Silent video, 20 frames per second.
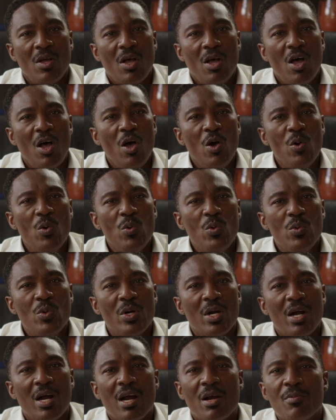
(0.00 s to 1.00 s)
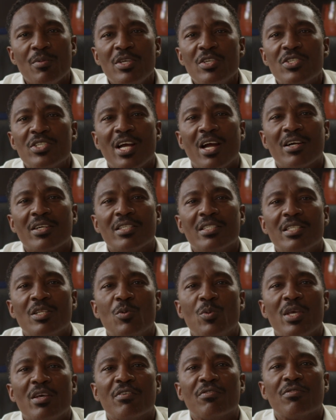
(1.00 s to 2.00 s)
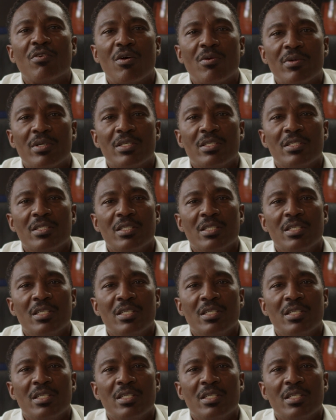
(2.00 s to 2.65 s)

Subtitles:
How are we charting the way forward